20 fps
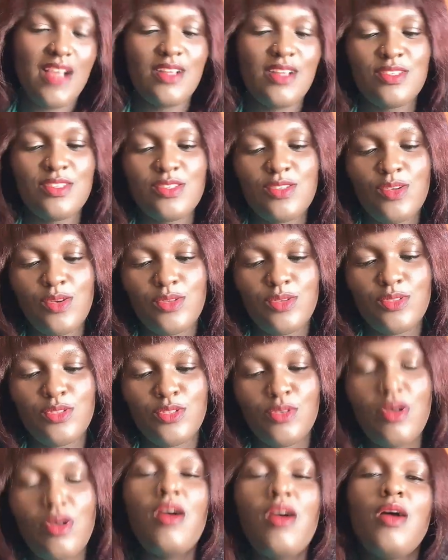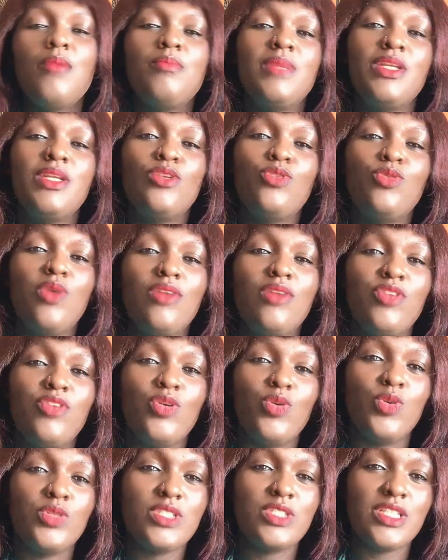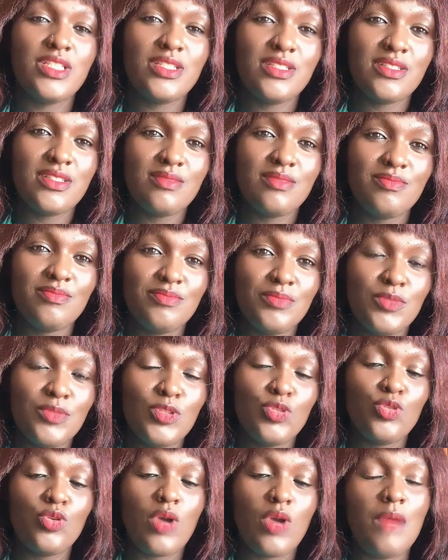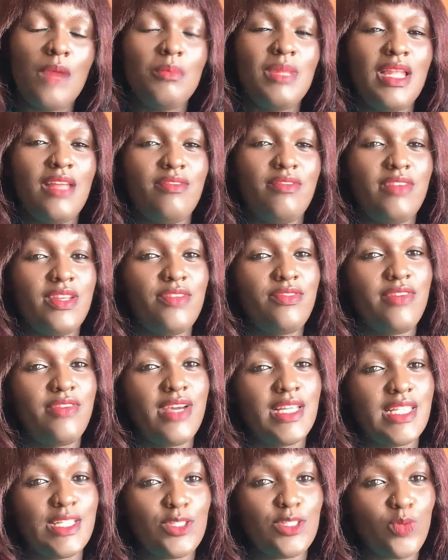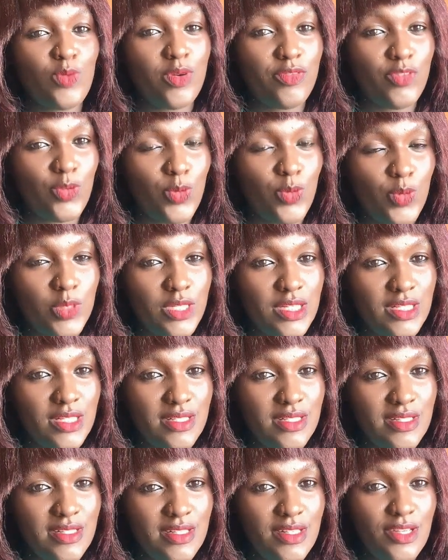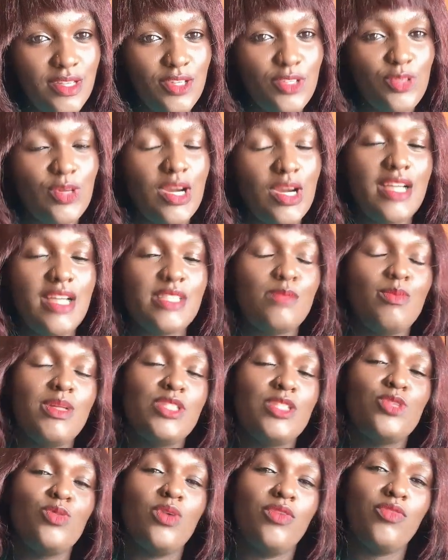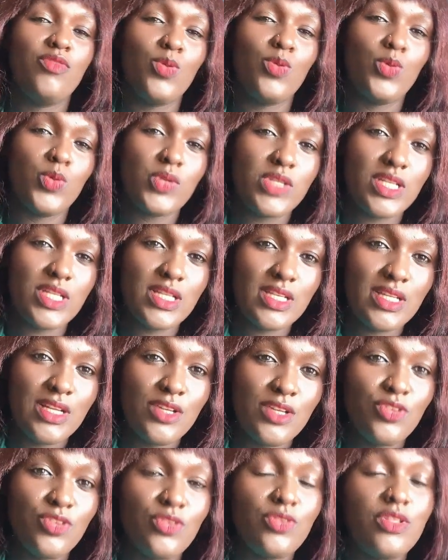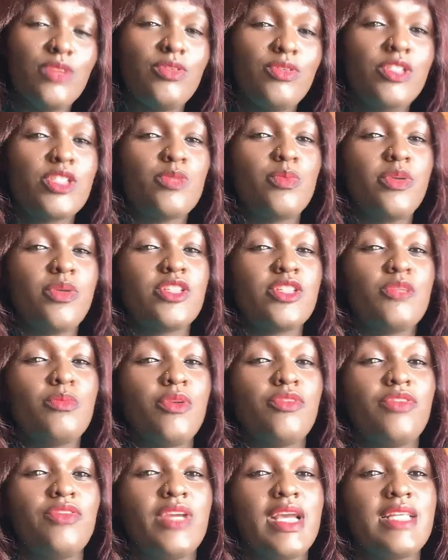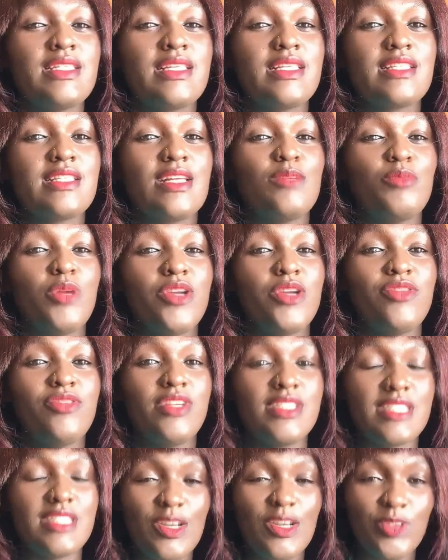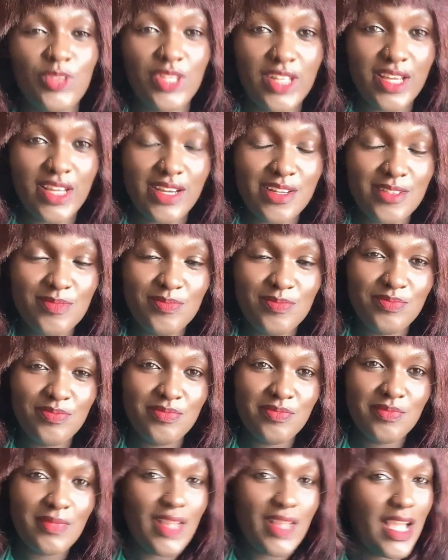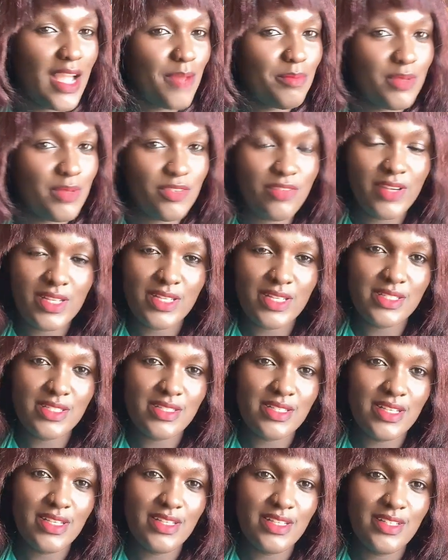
So, to our men who are forgotten, to our beloved fathers who are forgotten, to our husbands who are forgotten, to the responsible fiancés and boyfriends out there, happy Father's Day.